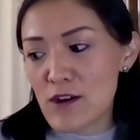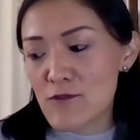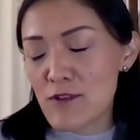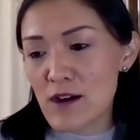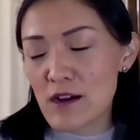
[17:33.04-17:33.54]

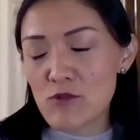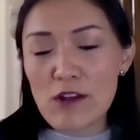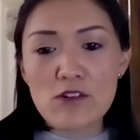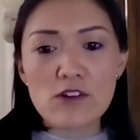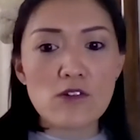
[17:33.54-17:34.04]
a
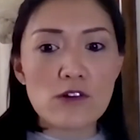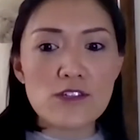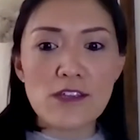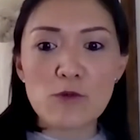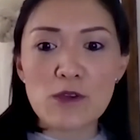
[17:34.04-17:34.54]
graduate course,
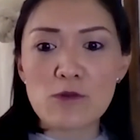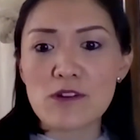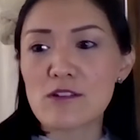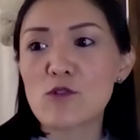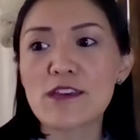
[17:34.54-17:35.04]
and we
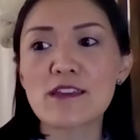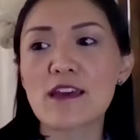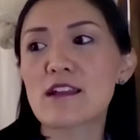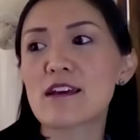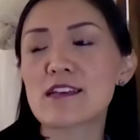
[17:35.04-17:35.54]
were looking
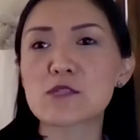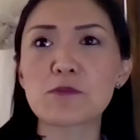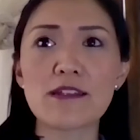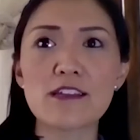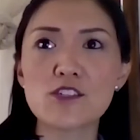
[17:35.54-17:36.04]
at
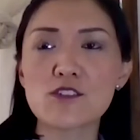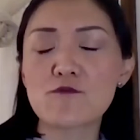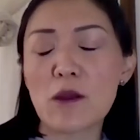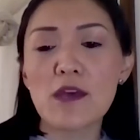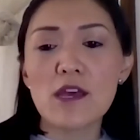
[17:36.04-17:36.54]
explanations
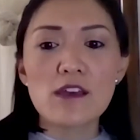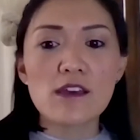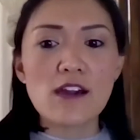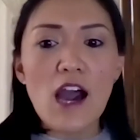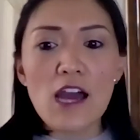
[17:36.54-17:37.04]
from
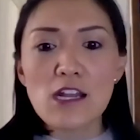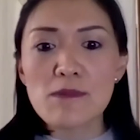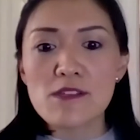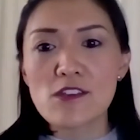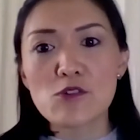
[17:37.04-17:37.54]

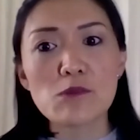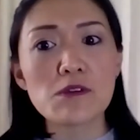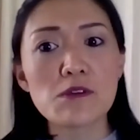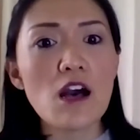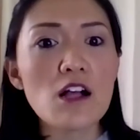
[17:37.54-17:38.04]
economists and
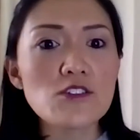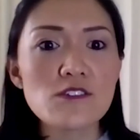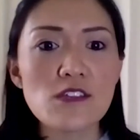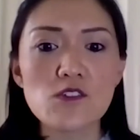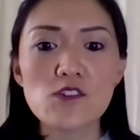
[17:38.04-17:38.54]
criminologists
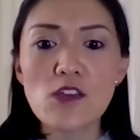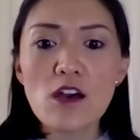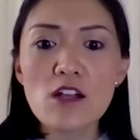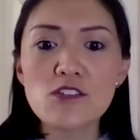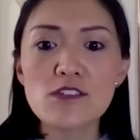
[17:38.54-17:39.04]
and
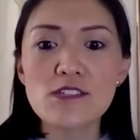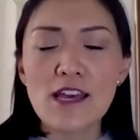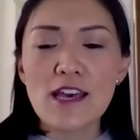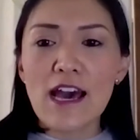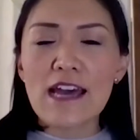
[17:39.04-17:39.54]
sociologists,
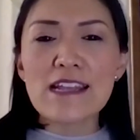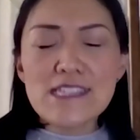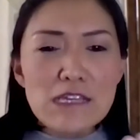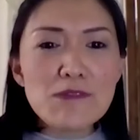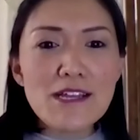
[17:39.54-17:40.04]
and it
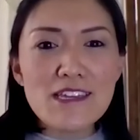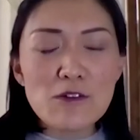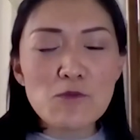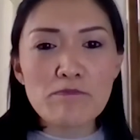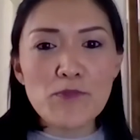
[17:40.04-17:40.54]
seemed like
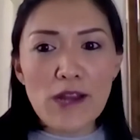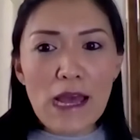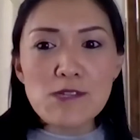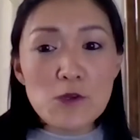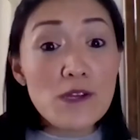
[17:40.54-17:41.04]

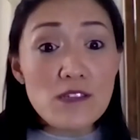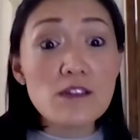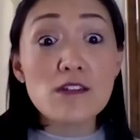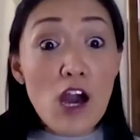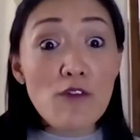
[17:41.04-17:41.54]
perhaps it wasn't
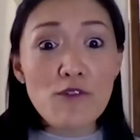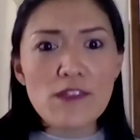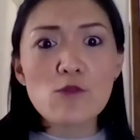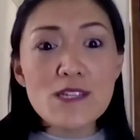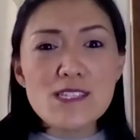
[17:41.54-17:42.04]
enough, or
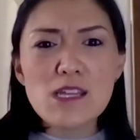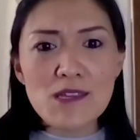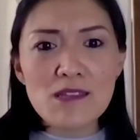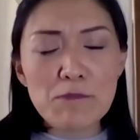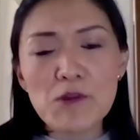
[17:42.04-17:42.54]
there was
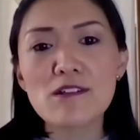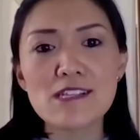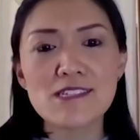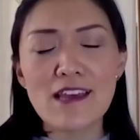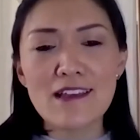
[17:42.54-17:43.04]
something that political
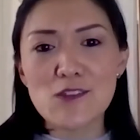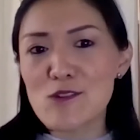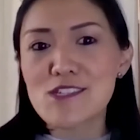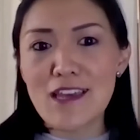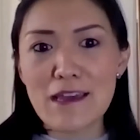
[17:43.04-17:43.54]
science could
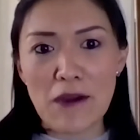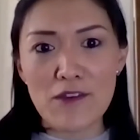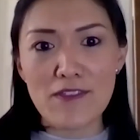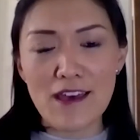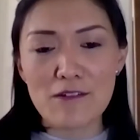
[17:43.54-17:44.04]
say
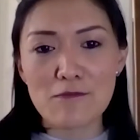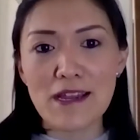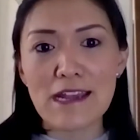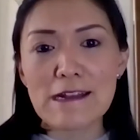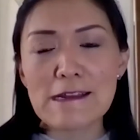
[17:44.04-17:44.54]
about that,
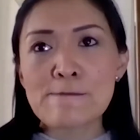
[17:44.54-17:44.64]
right?